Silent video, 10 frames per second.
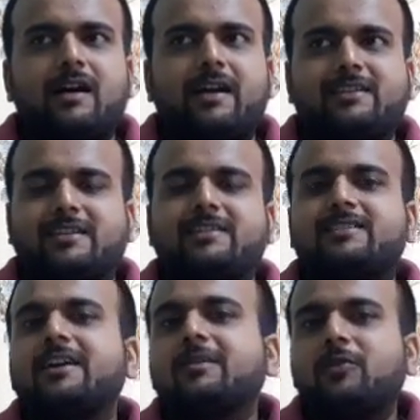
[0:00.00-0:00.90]
As I
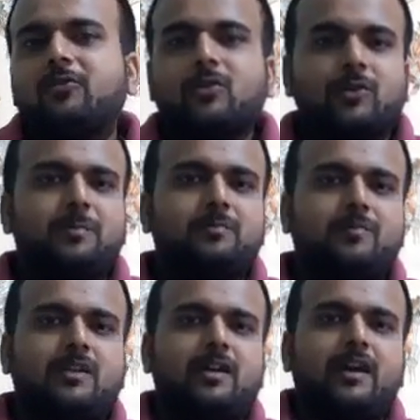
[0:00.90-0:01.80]
said before,
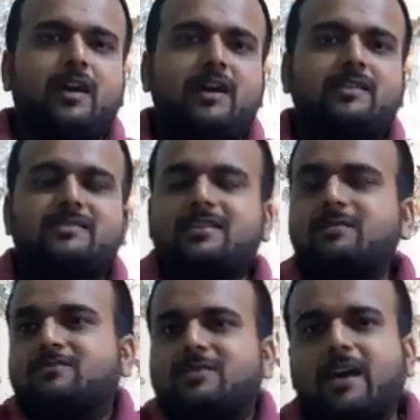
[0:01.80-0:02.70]
it
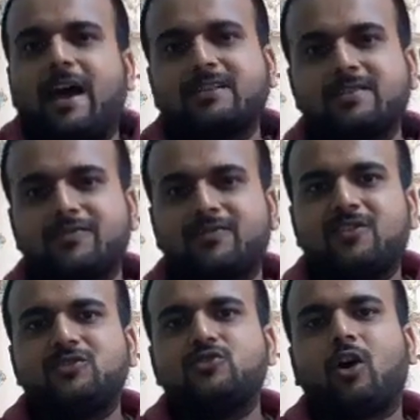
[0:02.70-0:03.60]
seems as if
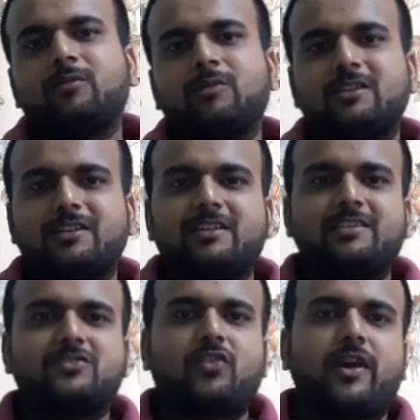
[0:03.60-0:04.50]
John Milton
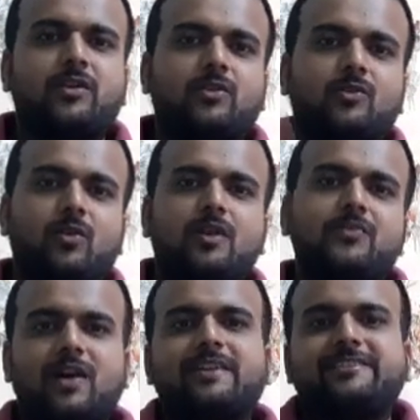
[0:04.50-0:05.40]
is trying to
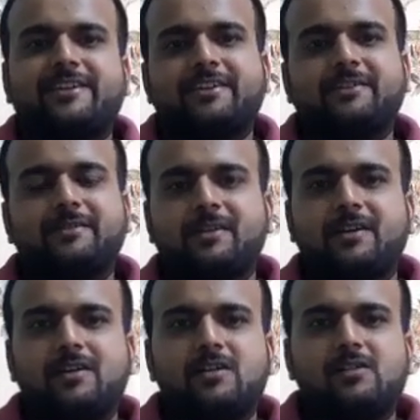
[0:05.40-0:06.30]
glorify Satan,
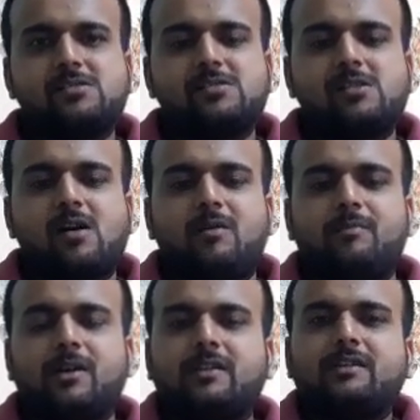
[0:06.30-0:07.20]

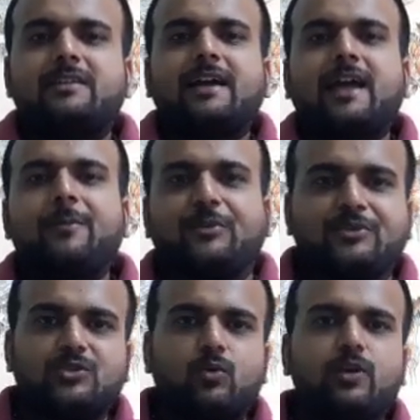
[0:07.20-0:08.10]
but that
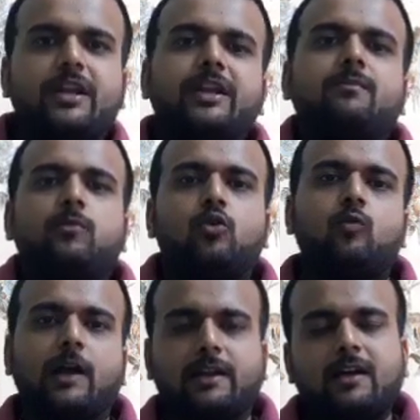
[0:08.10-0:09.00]
happens only in Book
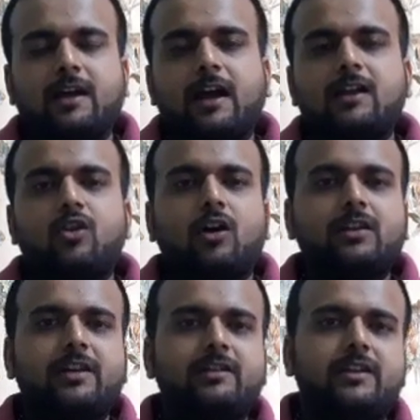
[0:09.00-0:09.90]
1 and
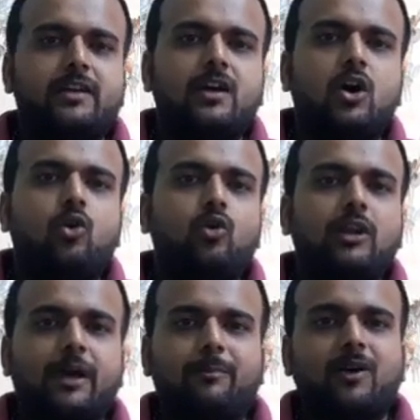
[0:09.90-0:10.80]
not in the
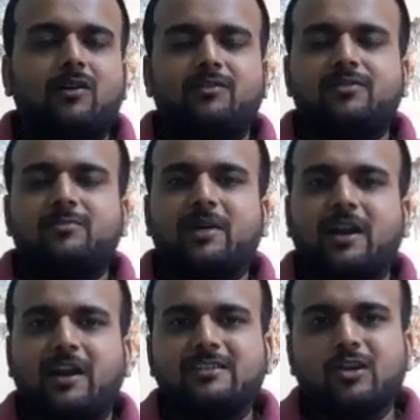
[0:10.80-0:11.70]
whole epic of
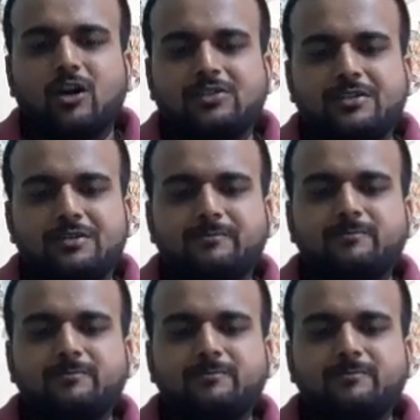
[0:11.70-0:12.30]
Paradise Lost.